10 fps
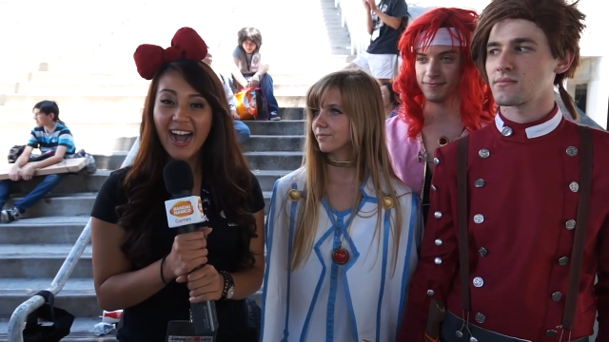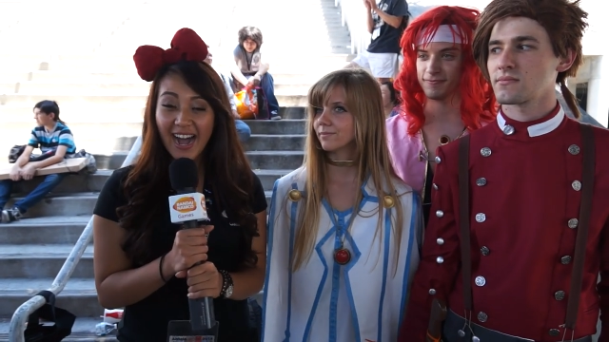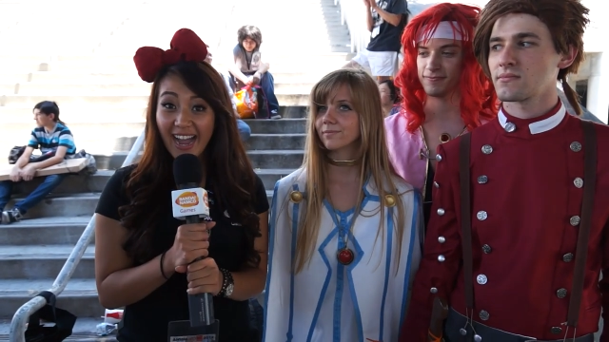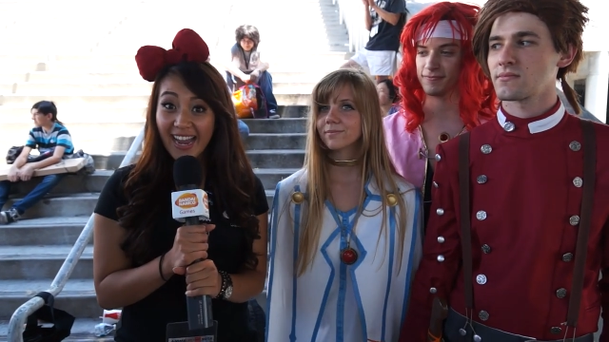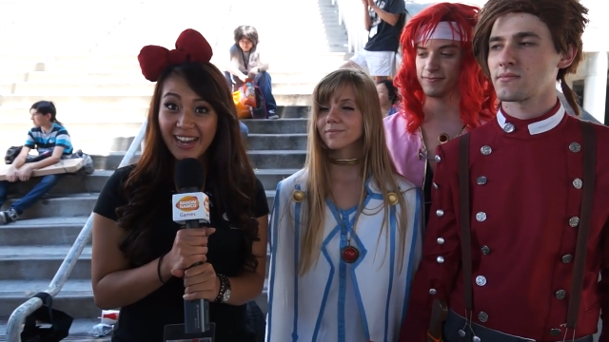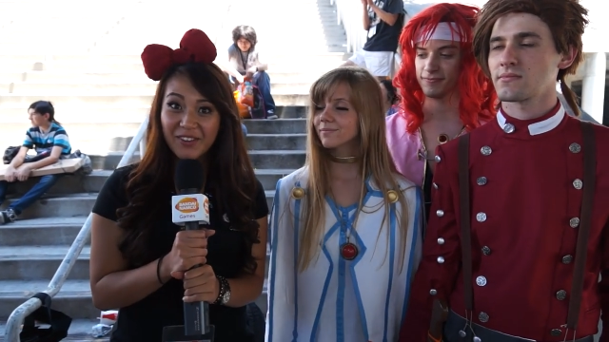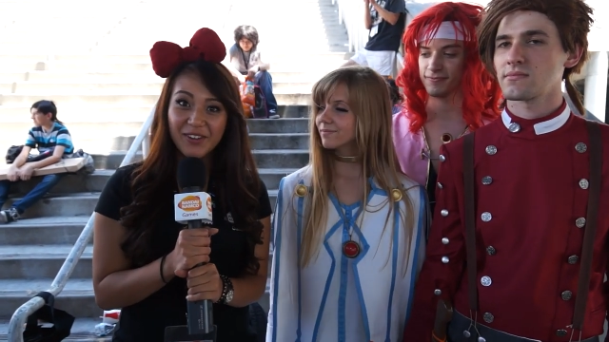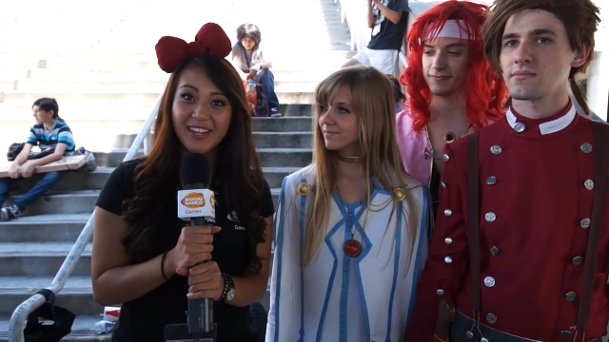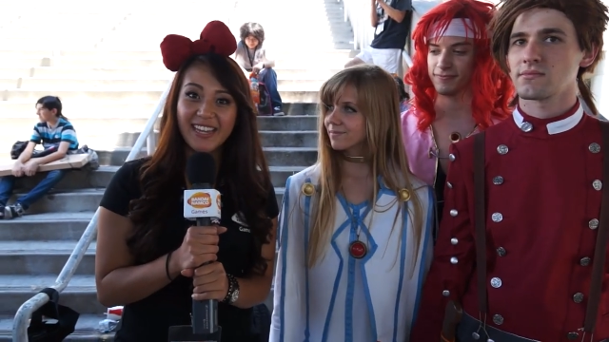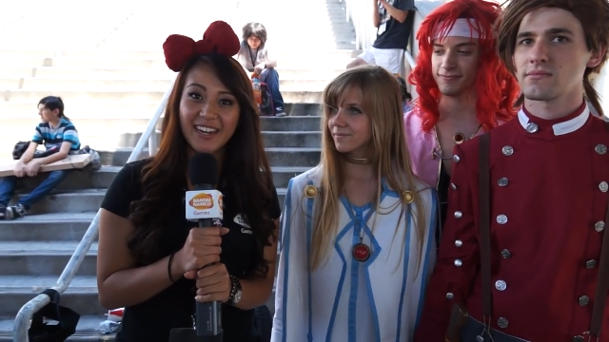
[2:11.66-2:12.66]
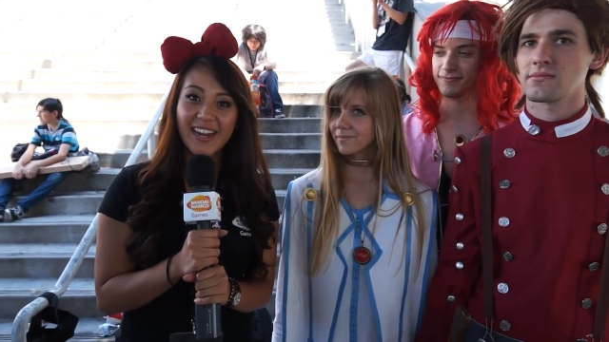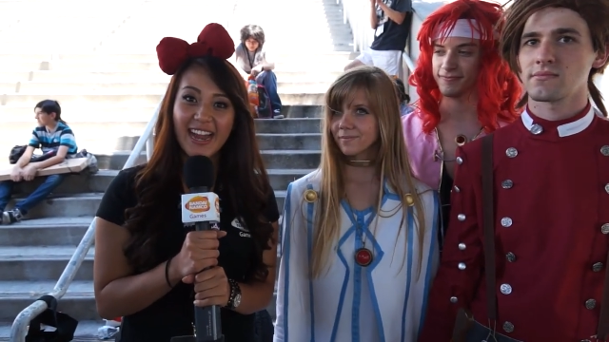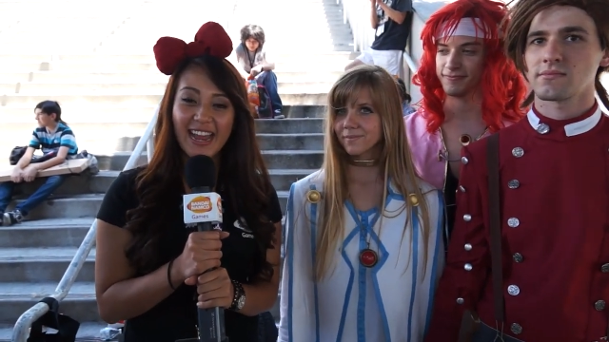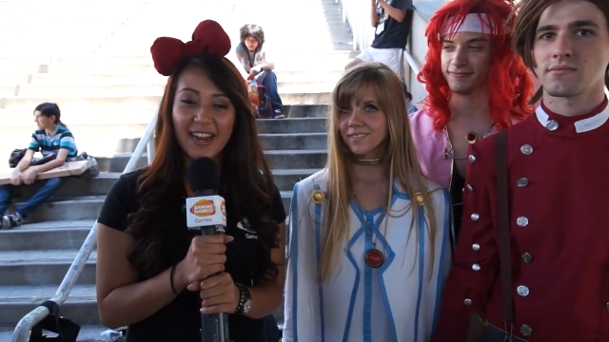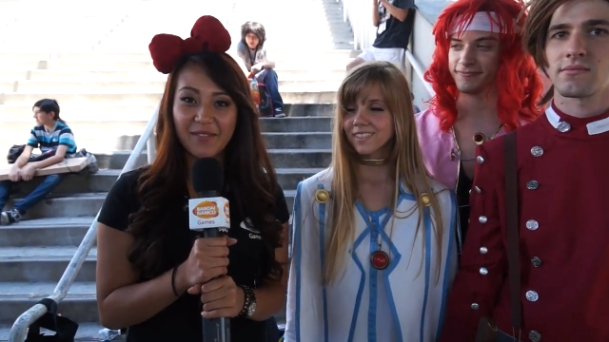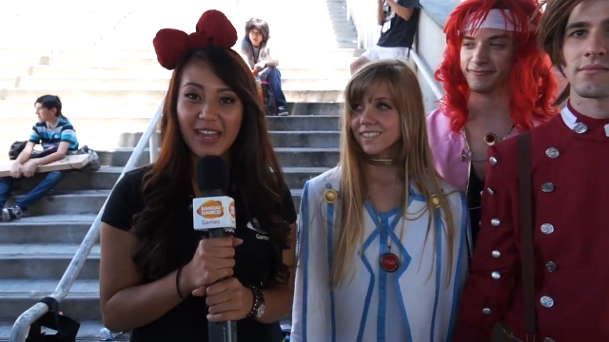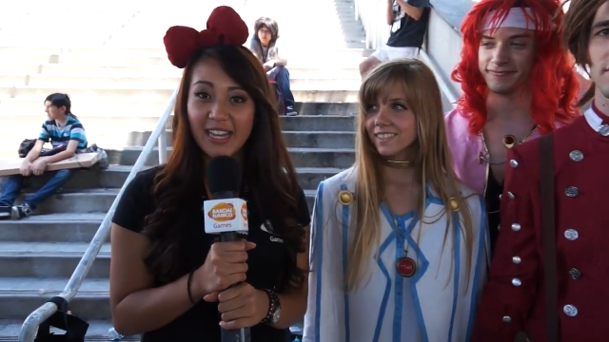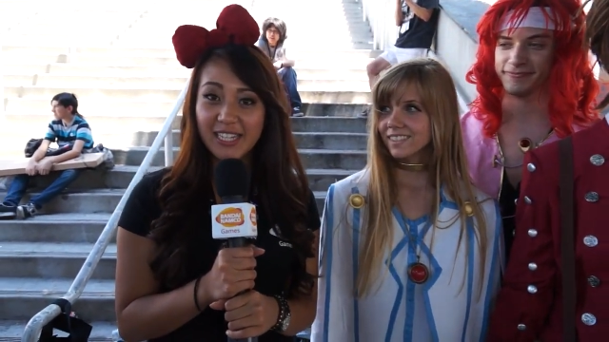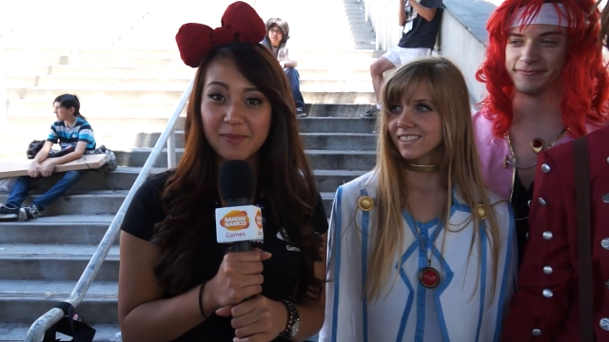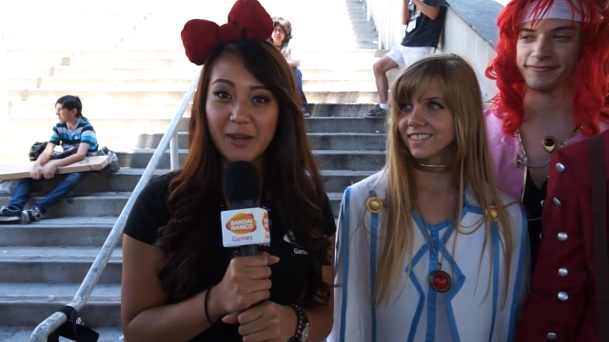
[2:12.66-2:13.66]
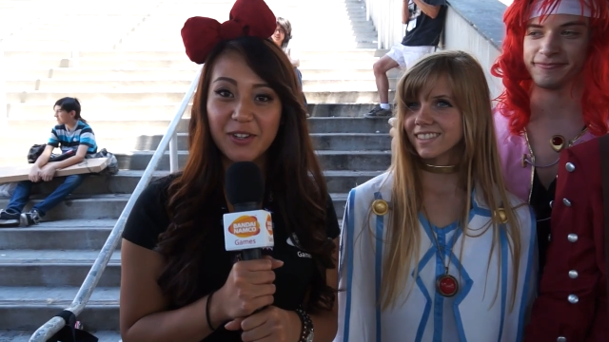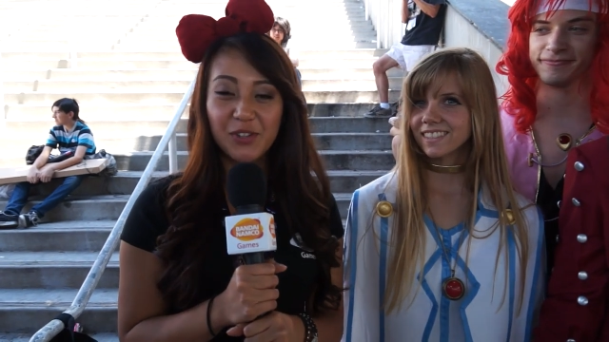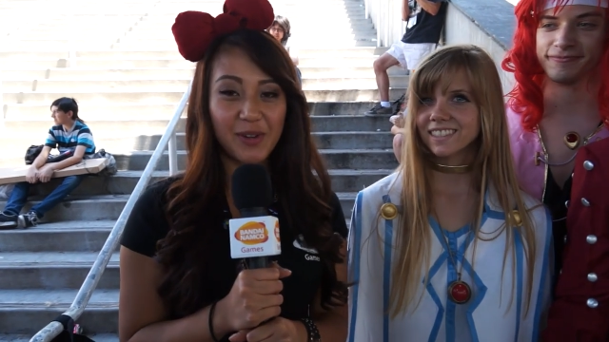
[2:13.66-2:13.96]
Speaker 1: Hi, we're here at Anime Expo